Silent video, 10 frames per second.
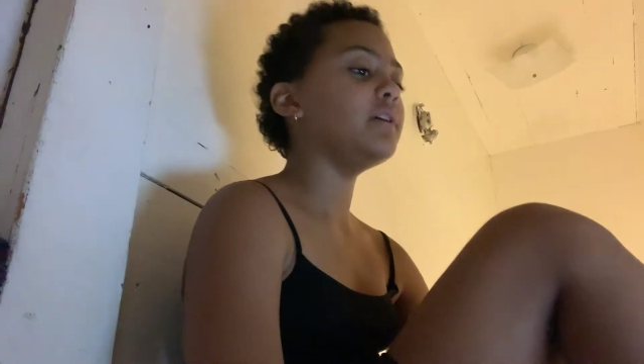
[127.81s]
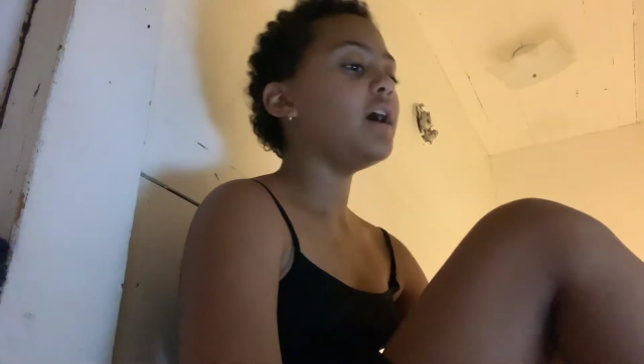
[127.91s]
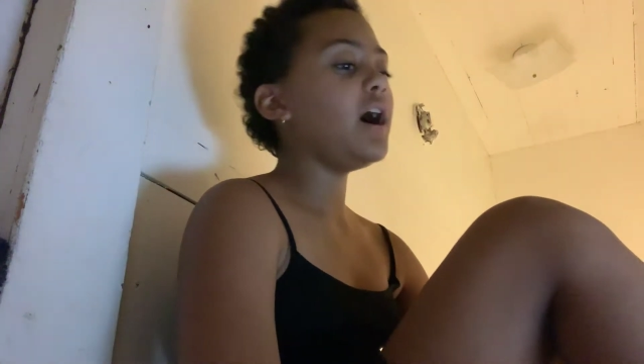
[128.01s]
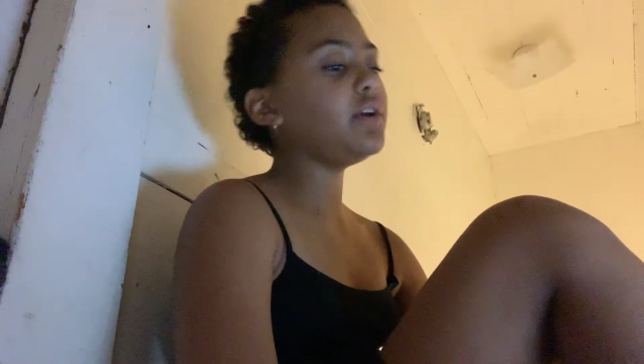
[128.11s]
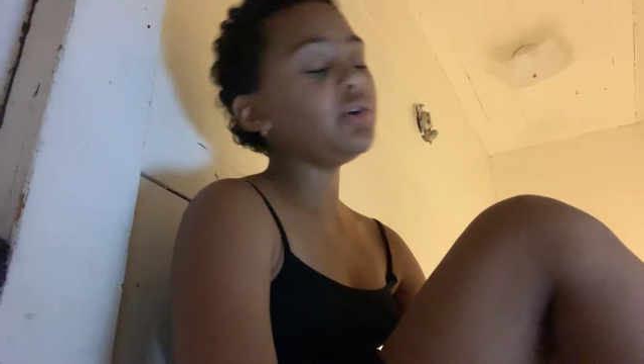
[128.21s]

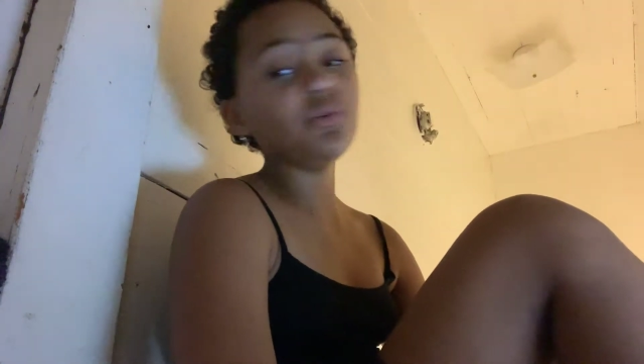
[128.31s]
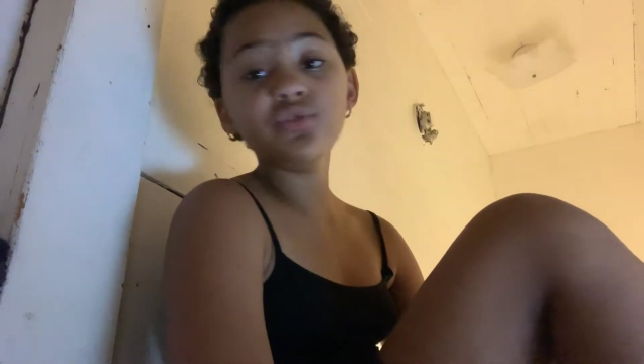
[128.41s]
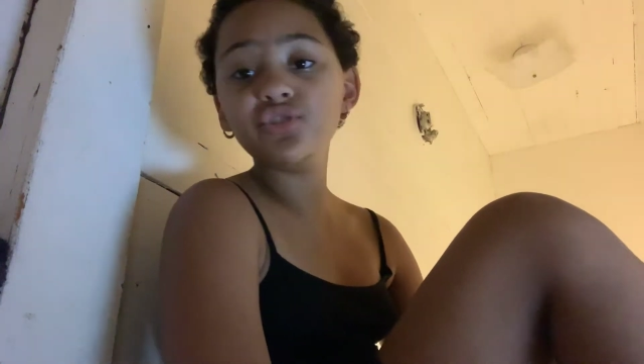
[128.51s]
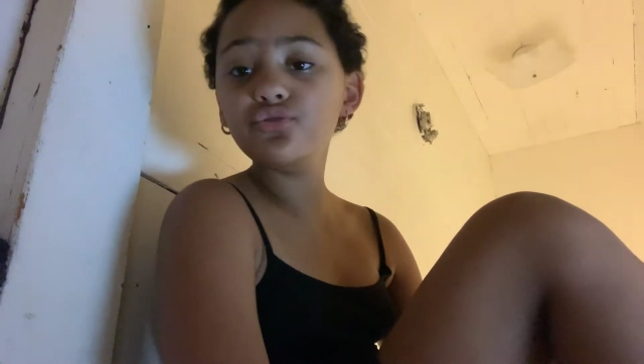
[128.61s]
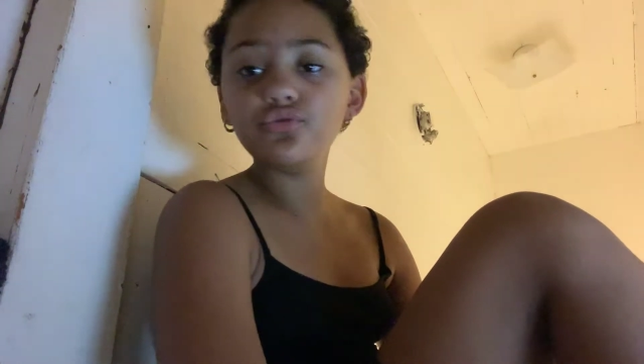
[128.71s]
I
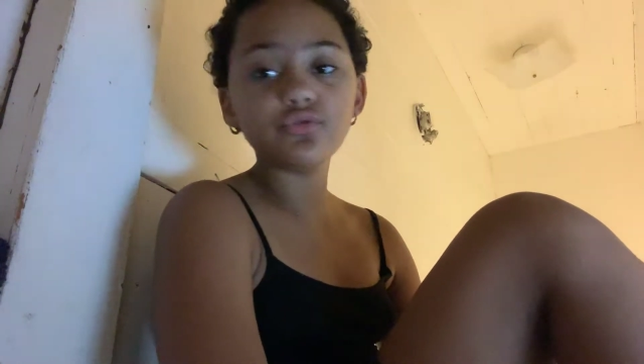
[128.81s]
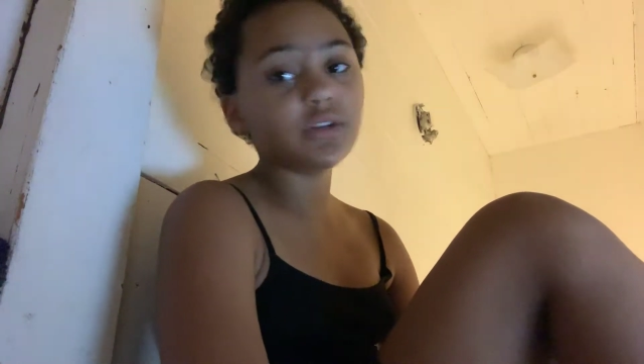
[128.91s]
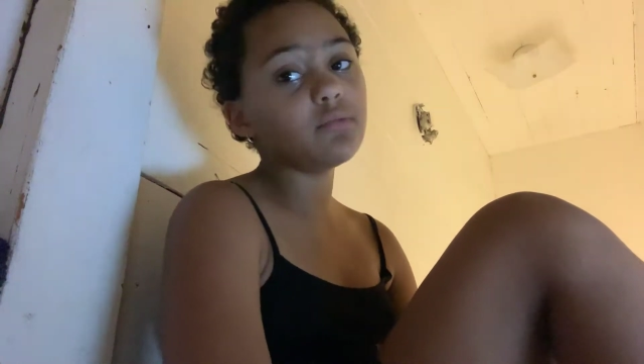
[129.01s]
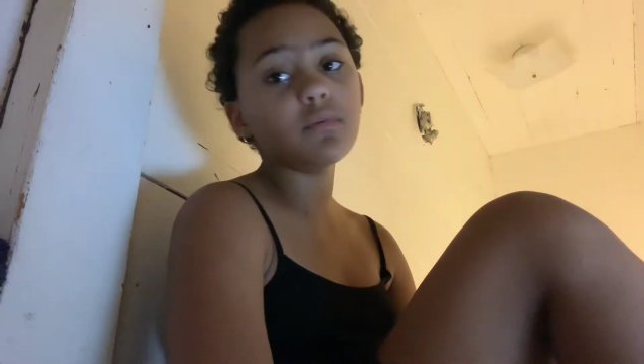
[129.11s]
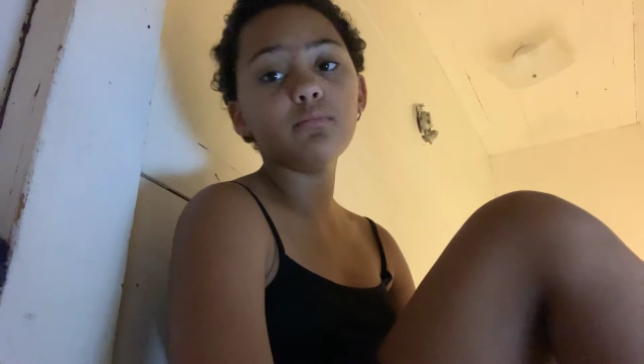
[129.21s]
used to
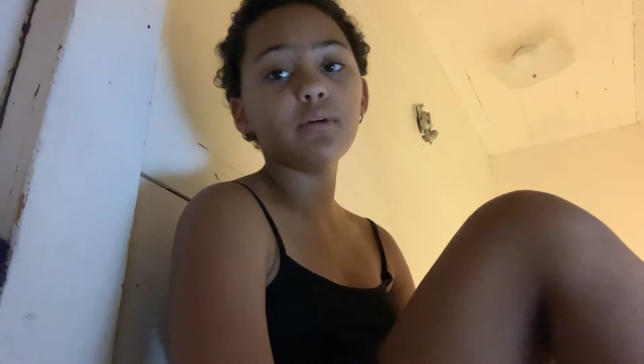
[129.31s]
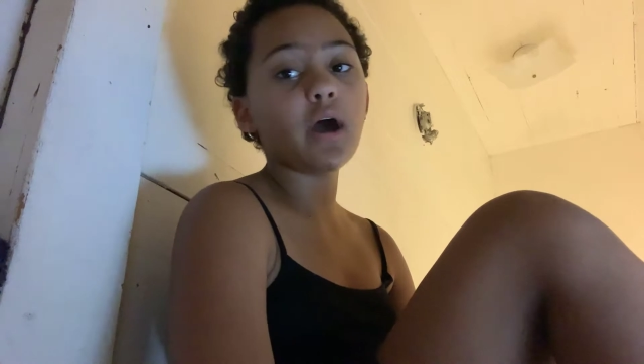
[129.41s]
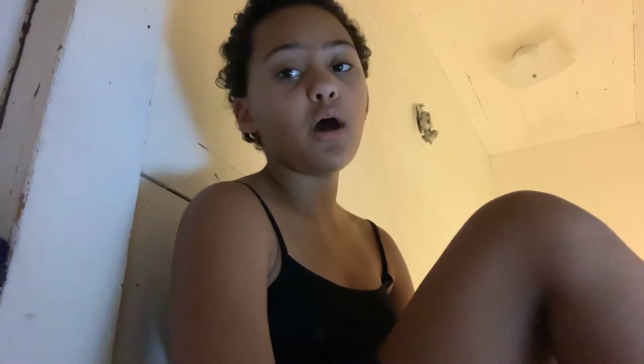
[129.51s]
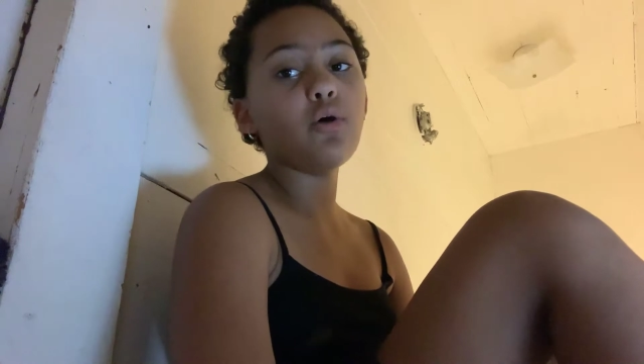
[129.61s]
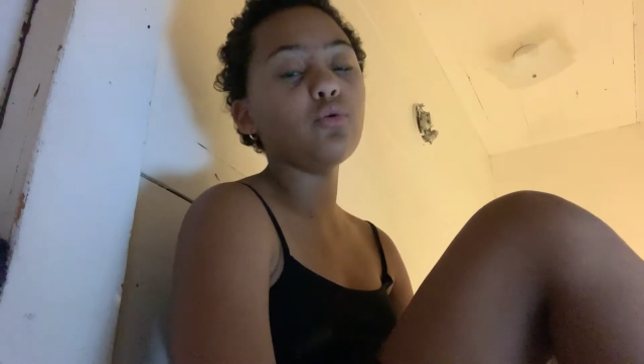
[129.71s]
dream
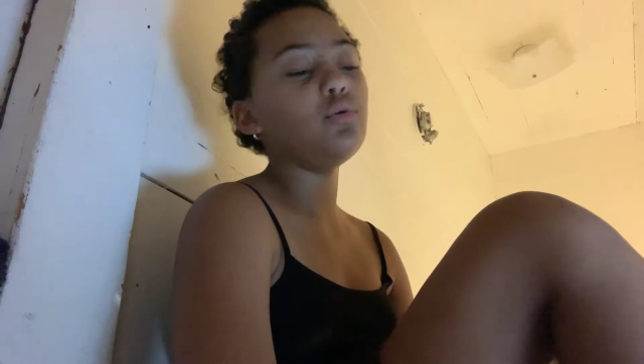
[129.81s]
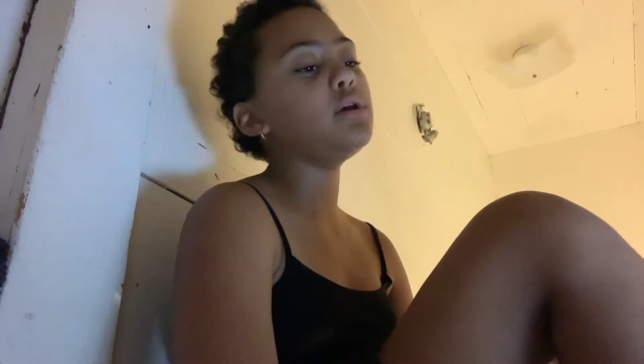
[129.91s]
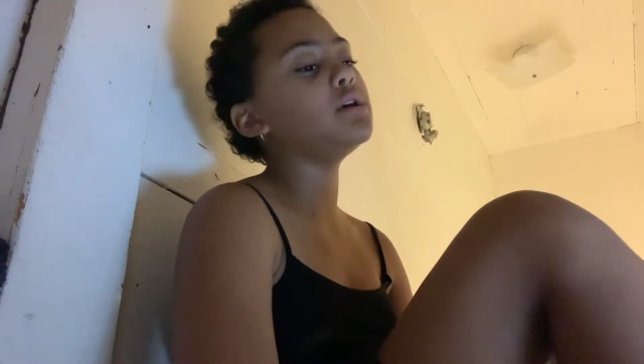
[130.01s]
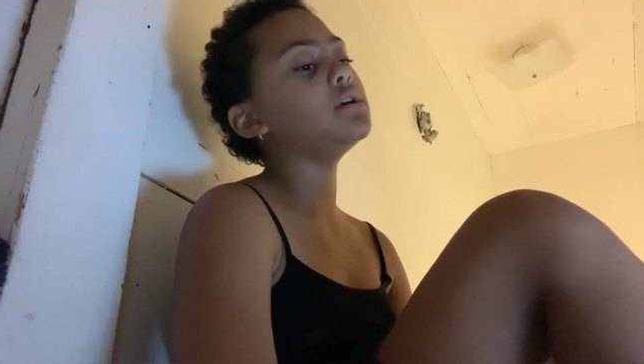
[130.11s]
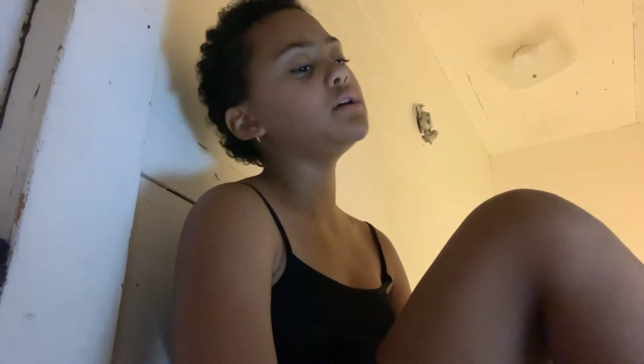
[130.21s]
about
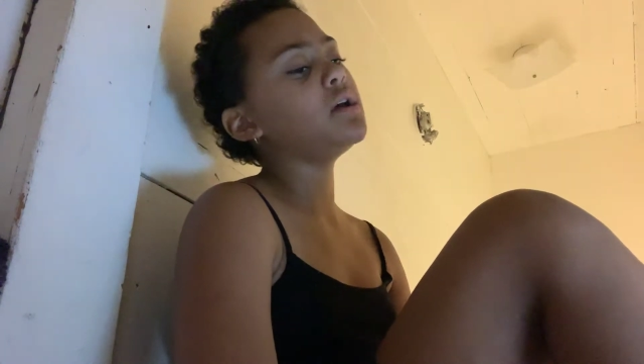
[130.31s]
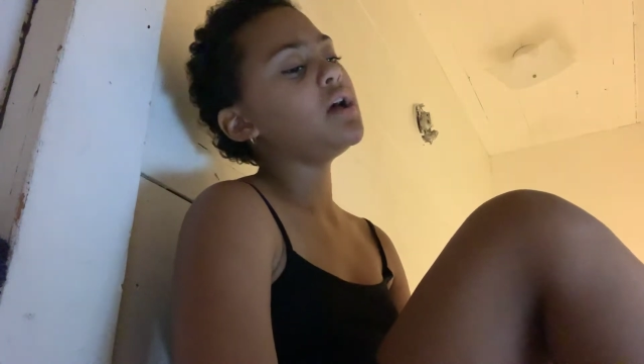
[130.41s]
it.